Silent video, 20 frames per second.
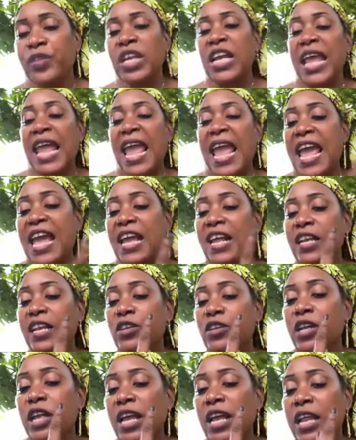if they're
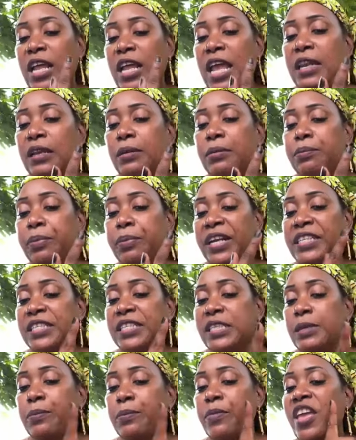well accompanied, they can
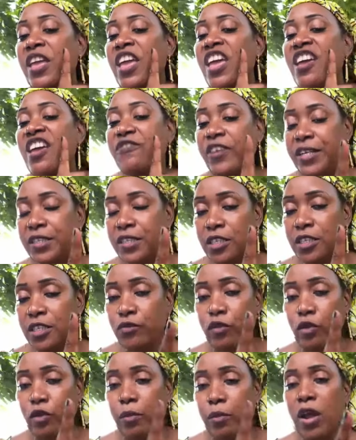participate to the
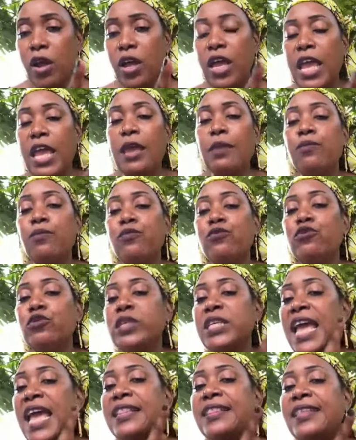meetings
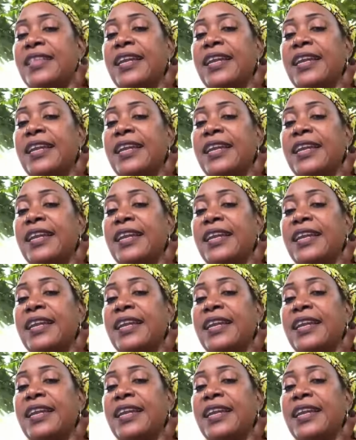in an